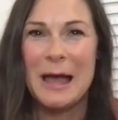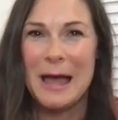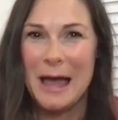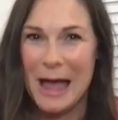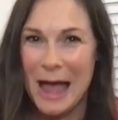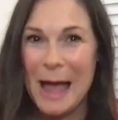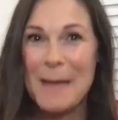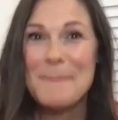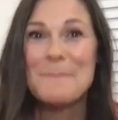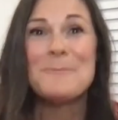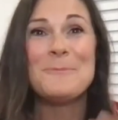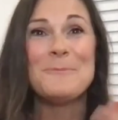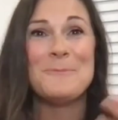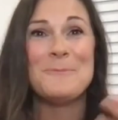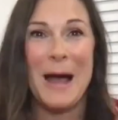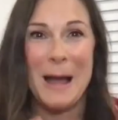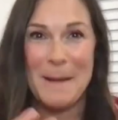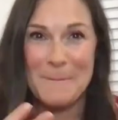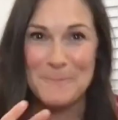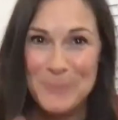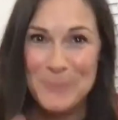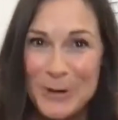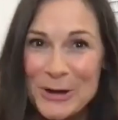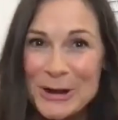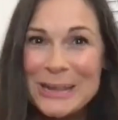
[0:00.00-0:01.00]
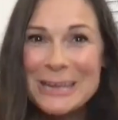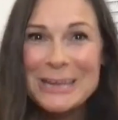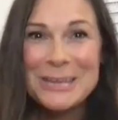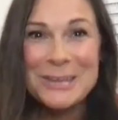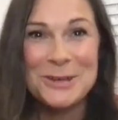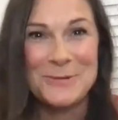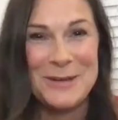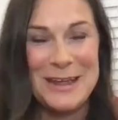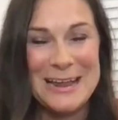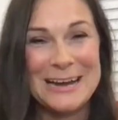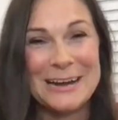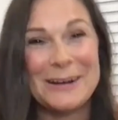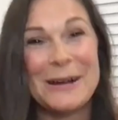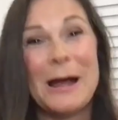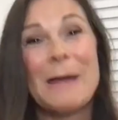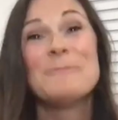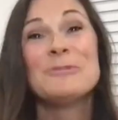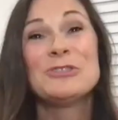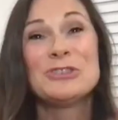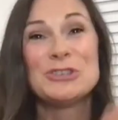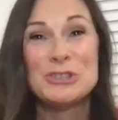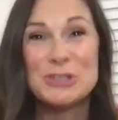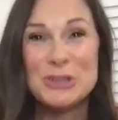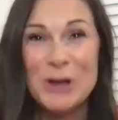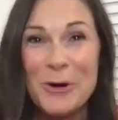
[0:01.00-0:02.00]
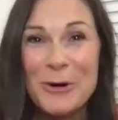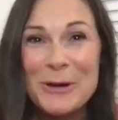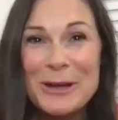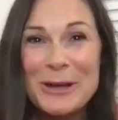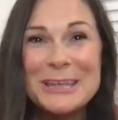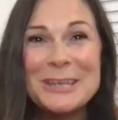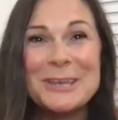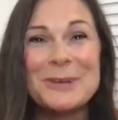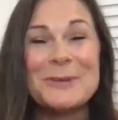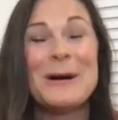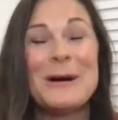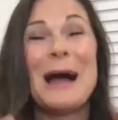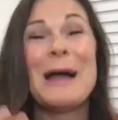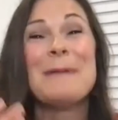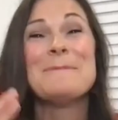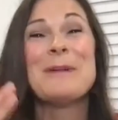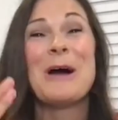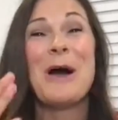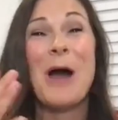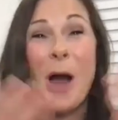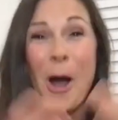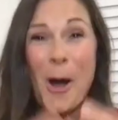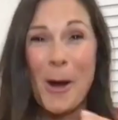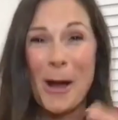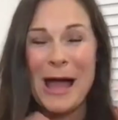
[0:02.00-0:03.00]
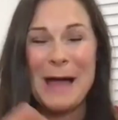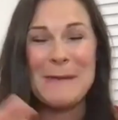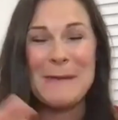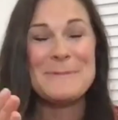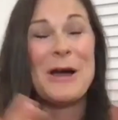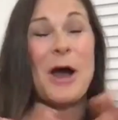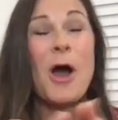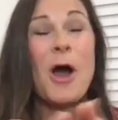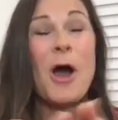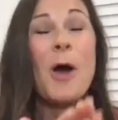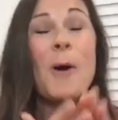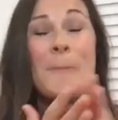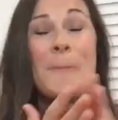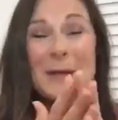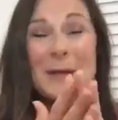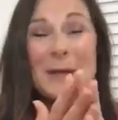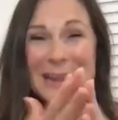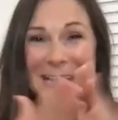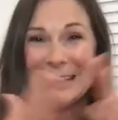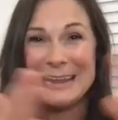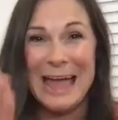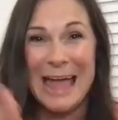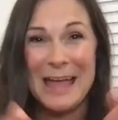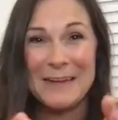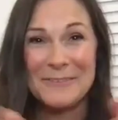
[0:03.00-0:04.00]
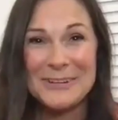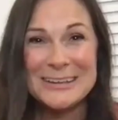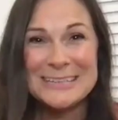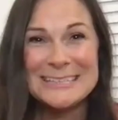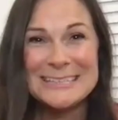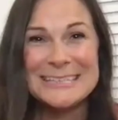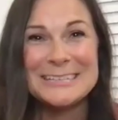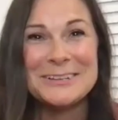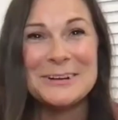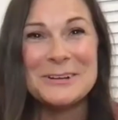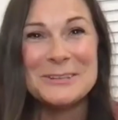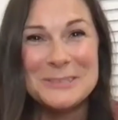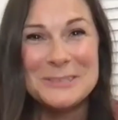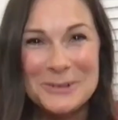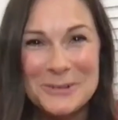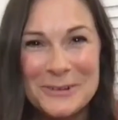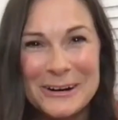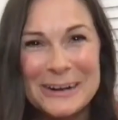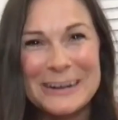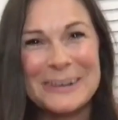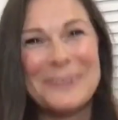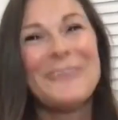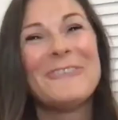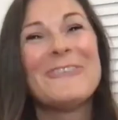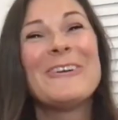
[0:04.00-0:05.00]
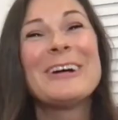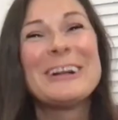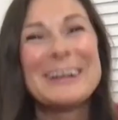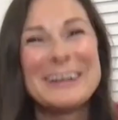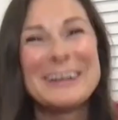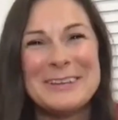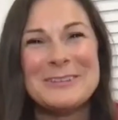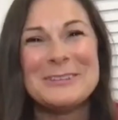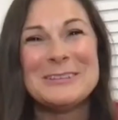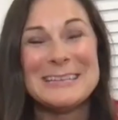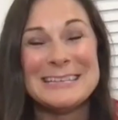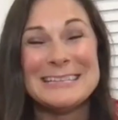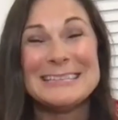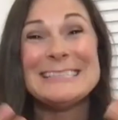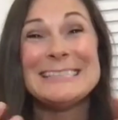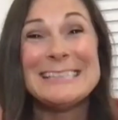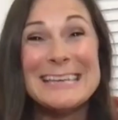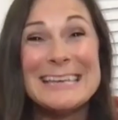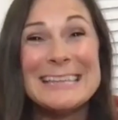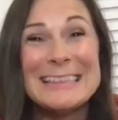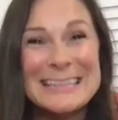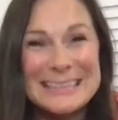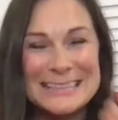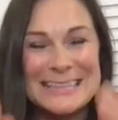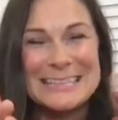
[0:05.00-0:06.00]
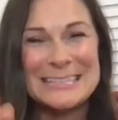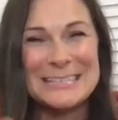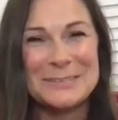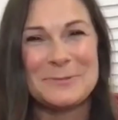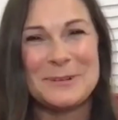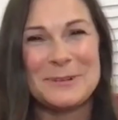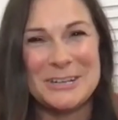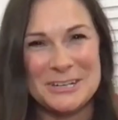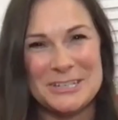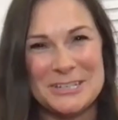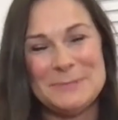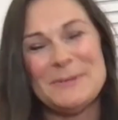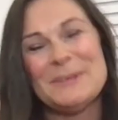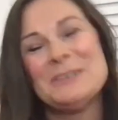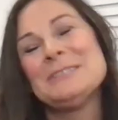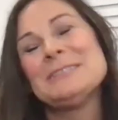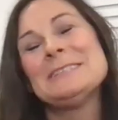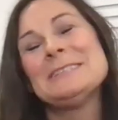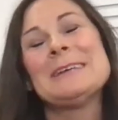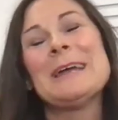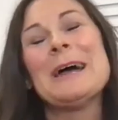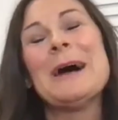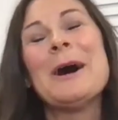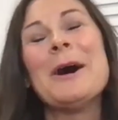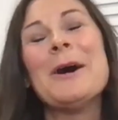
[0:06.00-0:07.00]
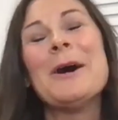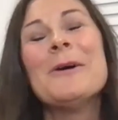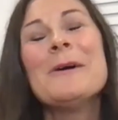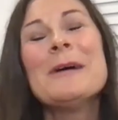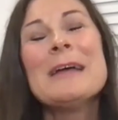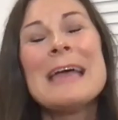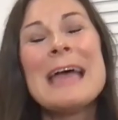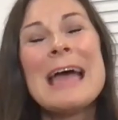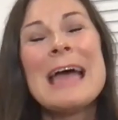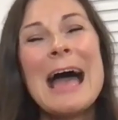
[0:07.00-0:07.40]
I'm putting you here. I'm showing you, I'm opening every single door for you to see that this is where you're supposed to go.